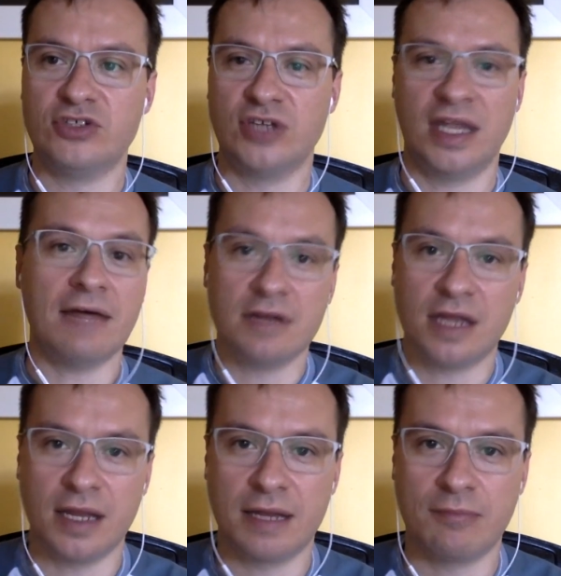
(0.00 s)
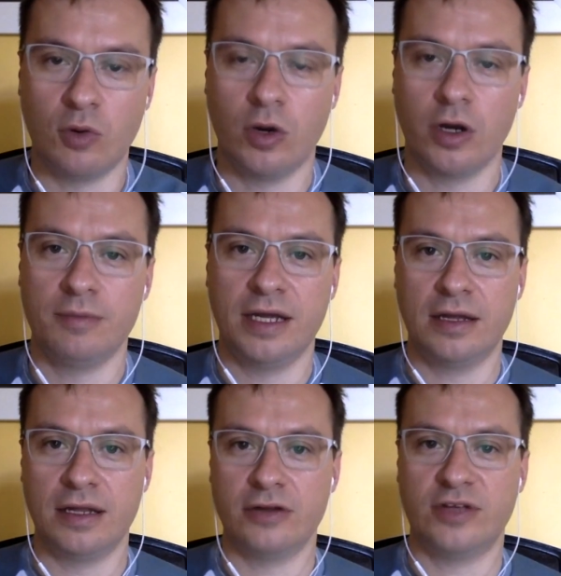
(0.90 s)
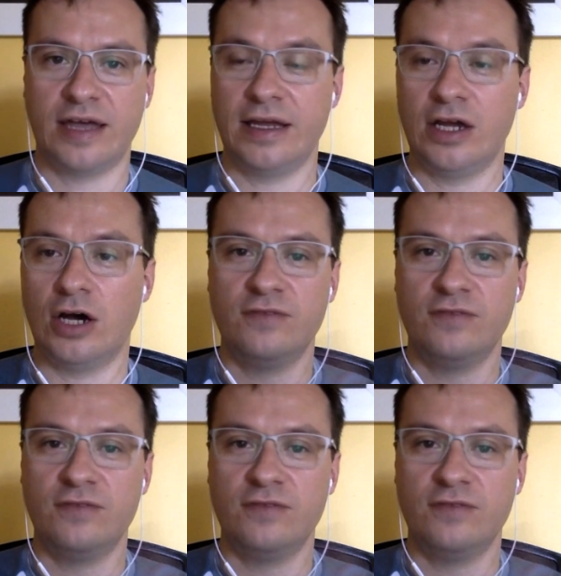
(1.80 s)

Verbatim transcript: to seven cents per word because you're tagging on